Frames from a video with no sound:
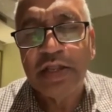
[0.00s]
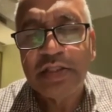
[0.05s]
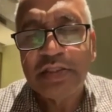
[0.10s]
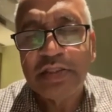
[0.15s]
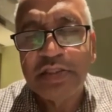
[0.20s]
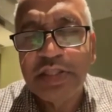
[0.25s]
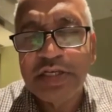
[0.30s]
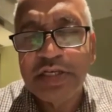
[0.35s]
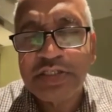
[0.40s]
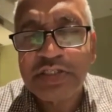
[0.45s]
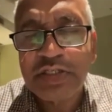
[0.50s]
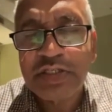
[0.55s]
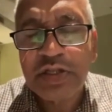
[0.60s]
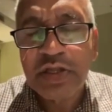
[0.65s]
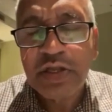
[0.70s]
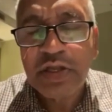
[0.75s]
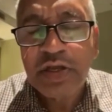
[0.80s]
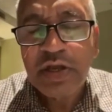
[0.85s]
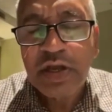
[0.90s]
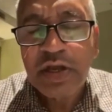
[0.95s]
This
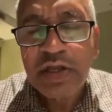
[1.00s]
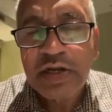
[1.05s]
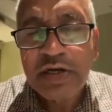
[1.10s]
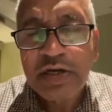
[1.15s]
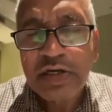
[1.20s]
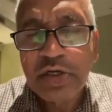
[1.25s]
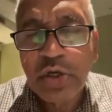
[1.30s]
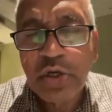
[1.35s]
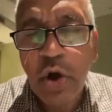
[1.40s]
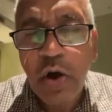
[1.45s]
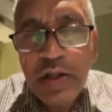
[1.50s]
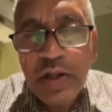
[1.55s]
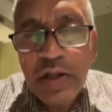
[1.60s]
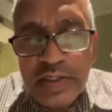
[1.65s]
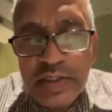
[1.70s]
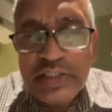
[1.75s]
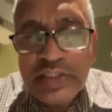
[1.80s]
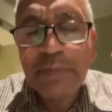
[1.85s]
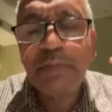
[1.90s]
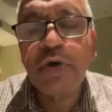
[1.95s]

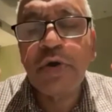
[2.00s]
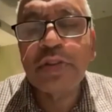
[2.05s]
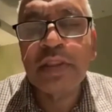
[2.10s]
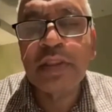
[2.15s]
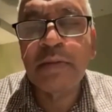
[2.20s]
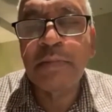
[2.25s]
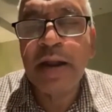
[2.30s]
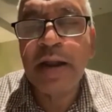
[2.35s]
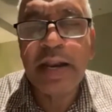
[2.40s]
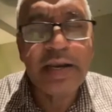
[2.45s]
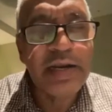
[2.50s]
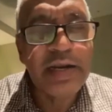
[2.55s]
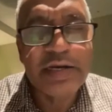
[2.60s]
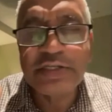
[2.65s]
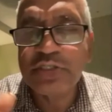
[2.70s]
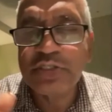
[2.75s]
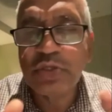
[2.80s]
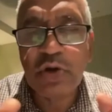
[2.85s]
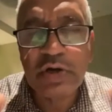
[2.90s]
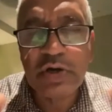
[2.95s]
dawns upon the mind. It
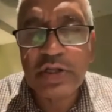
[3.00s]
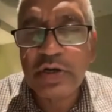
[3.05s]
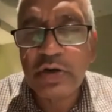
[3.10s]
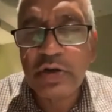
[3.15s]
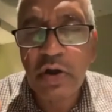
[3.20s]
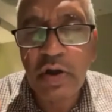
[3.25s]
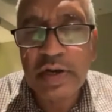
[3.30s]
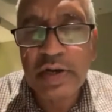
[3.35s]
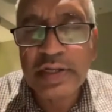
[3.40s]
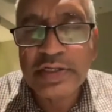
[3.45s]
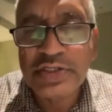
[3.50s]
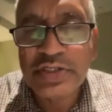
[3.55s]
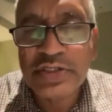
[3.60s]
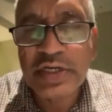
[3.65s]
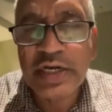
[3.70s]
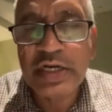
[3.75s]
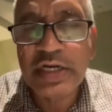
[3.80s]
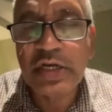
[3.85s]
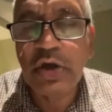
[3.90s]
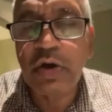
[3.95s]
is not a knowledge.
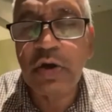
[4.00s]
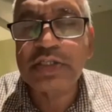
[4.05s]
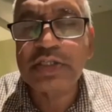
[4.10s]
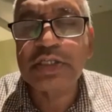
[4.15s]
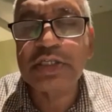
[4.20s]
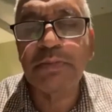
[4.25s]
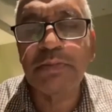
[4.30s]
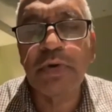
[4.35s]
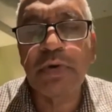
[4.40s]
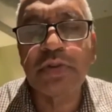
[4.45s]
It dawns upon